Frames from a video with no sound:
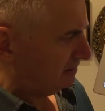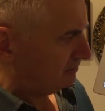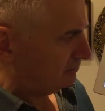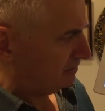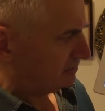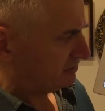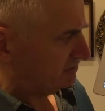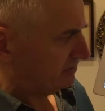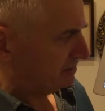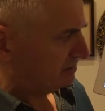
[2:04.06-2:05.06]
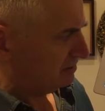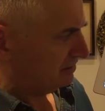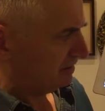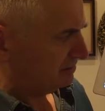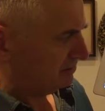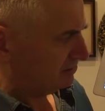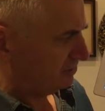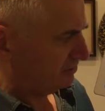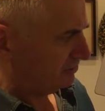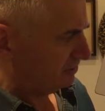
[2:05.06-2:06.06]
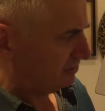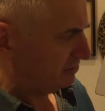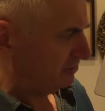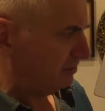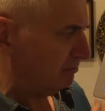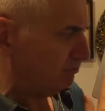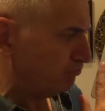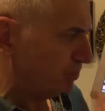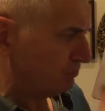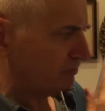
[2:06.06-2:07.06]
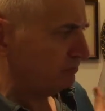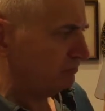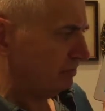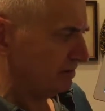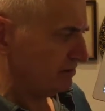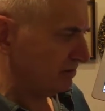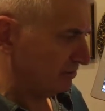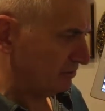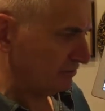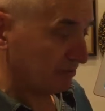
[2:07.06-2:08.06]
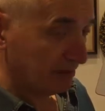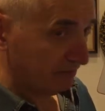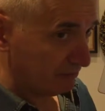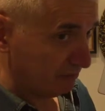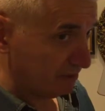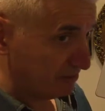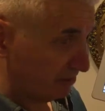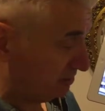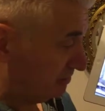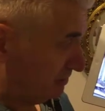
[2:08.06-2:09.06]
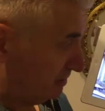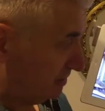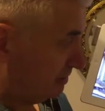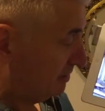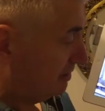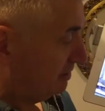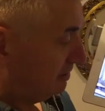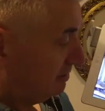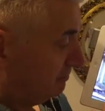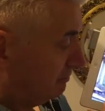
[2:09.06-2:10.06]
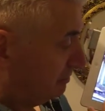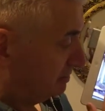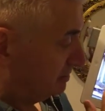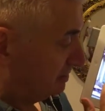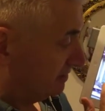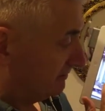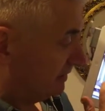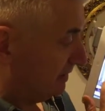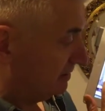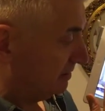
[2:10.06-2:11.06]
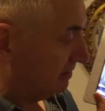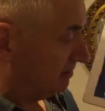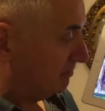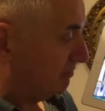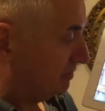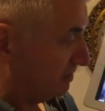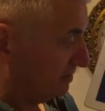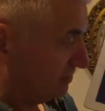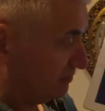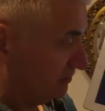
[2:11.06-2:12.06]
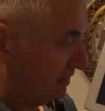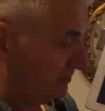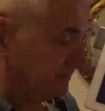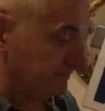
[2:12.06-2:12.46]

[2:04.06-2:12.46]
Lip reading: towards mid 19th century, so about roughly one century older than the Bucharest one.